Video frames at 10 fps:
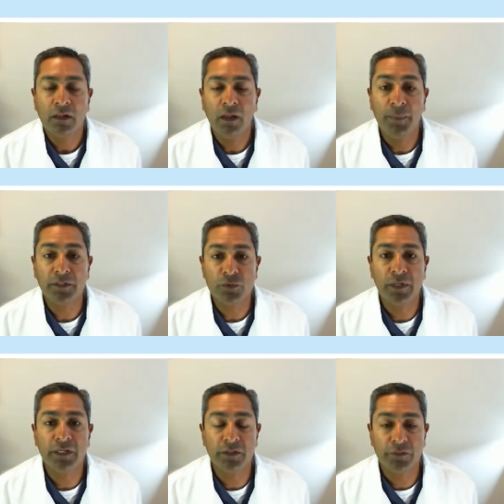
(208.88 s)
About
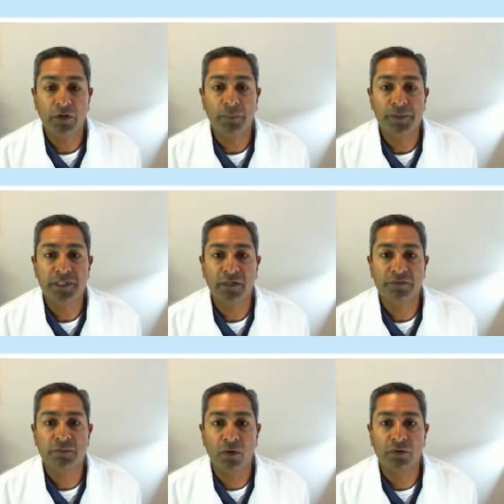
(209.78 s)
20 to 30% of
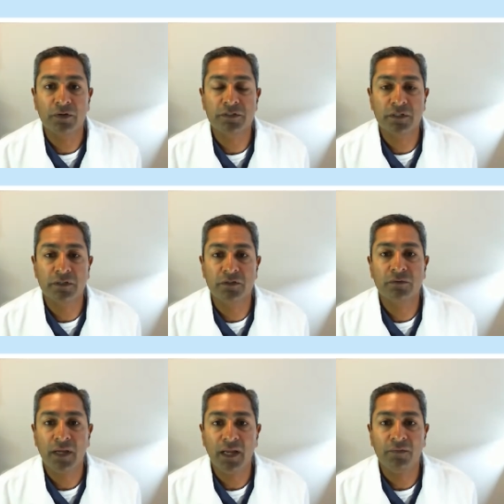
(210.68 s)
smokers do
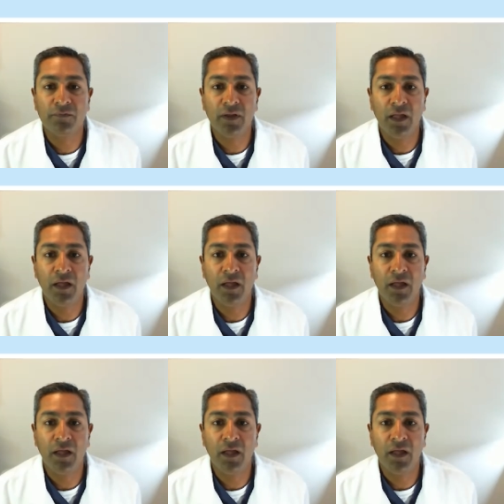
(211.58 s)
have uh,